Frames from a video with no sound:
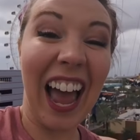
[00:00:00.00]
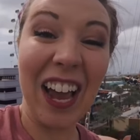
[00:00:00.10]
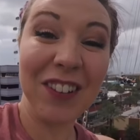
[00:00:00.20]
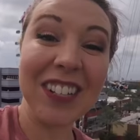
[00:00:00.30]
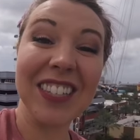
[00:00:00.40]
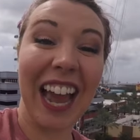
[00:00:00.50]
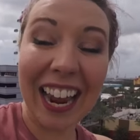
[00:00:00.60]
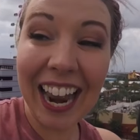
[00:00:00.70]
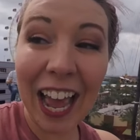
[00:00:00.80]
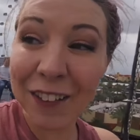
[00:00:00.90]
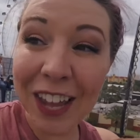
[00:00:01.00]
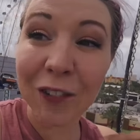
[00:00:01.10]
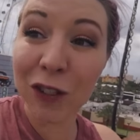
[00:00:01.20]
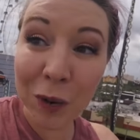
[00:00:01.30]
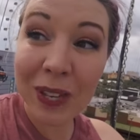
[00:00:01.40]
I've done skydiving,
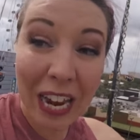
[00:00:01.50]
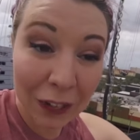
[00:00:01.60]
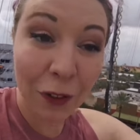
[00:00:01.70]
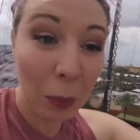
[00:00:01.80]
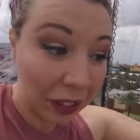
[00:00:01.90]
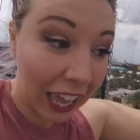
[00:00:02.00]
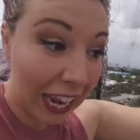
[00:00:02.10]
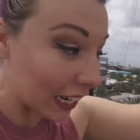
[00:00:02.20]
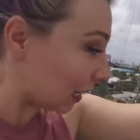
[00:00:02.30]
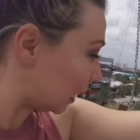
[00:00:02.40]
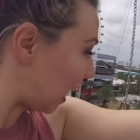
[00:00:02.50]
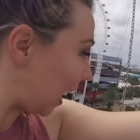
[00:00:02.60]
I've jumped out of a plane,